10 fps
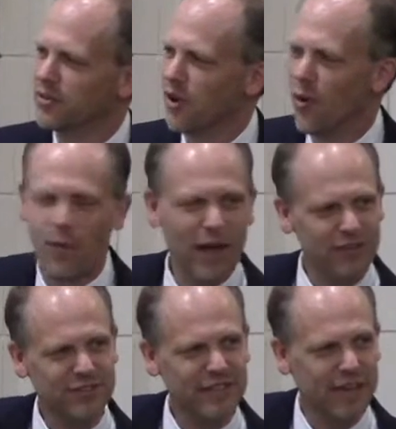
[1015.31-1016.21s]
So when I
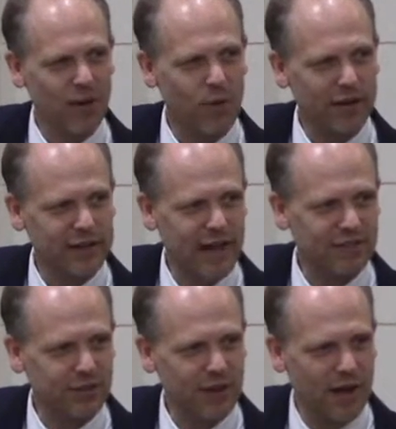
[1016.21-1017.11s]
was thinking I wanted to have
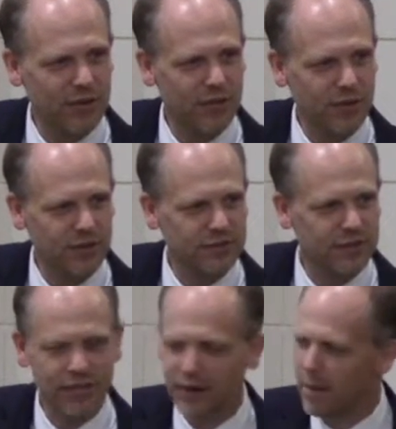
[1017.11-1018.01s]
a crown of thorns,
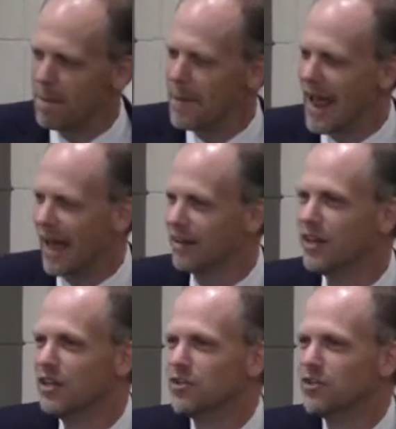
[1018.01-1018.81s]
I thought, man,